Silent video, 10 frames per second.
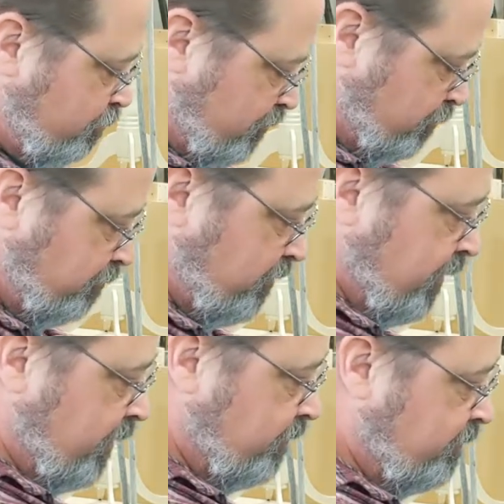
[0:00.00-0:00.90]
which are
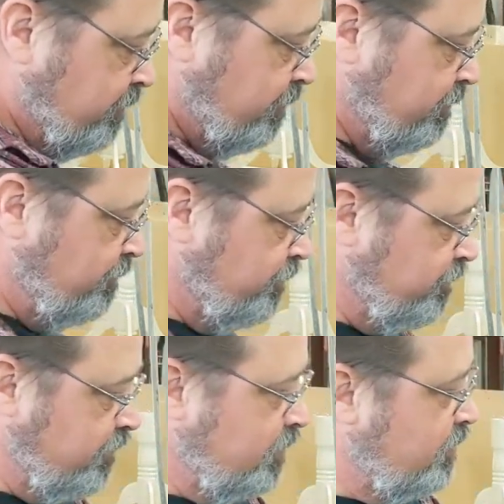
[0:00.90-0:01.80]
these.
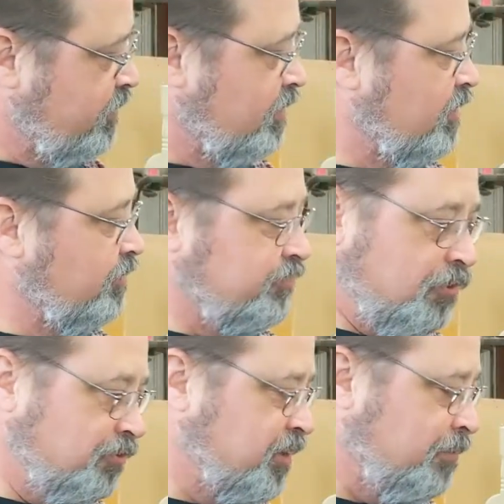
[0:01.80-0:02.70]
It was
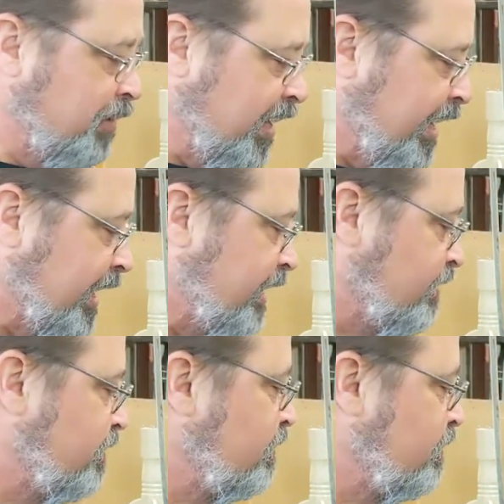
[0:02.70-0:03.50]
all done by hand.